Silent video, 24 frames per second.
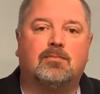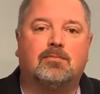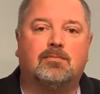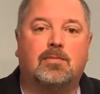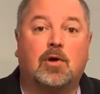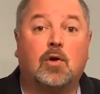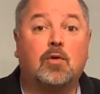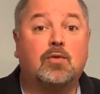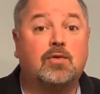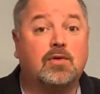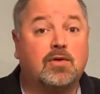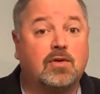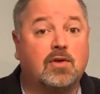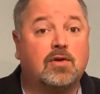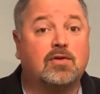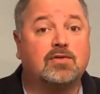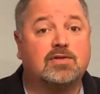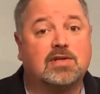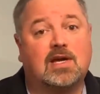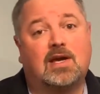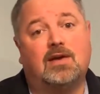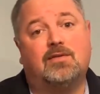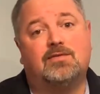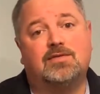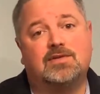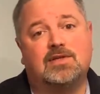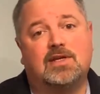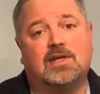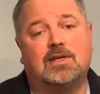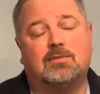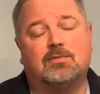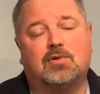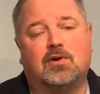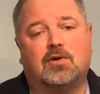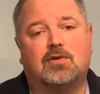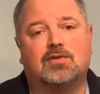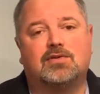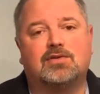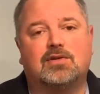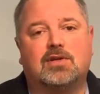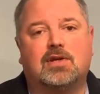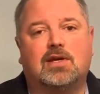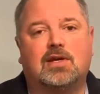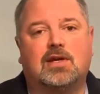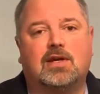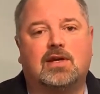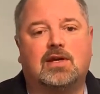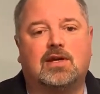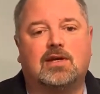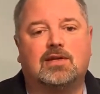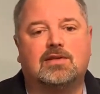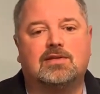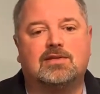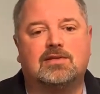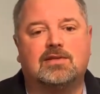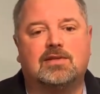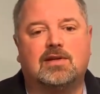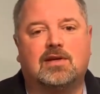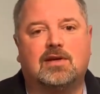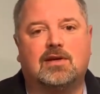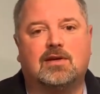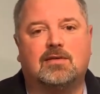Both of those I have seen personally, and it's